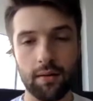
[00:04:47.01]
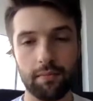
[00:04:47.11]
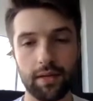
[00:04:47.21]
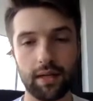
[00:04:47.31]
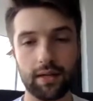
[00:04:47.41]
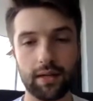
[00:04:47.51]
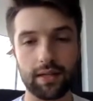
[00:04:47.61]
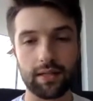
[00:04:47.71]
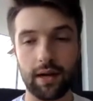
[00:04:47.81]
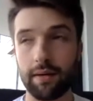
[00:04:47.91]

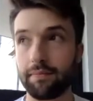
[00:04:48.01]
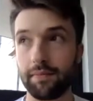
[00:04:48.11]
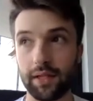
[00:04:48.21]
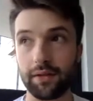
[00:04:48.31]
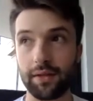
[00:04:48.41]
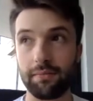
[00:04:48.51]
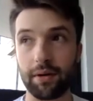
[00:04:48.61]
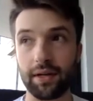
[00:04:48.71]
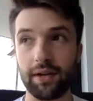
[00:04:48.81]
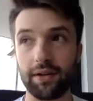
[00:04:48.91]
because I'm literally
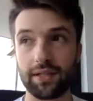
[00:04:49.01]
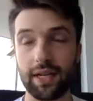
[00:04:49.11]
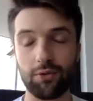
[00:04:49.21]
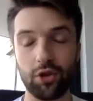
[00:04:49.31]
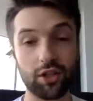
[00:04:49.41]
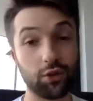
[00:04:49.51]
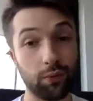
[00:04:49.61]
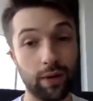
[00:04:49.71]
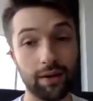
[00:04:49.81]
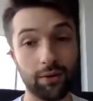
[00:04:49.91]
bugging on his name, Josh
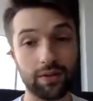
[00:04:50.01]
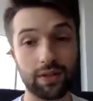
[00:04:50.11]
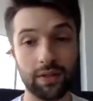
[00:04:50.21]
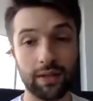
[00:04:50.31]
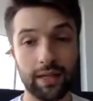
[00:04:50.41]
Reynolds.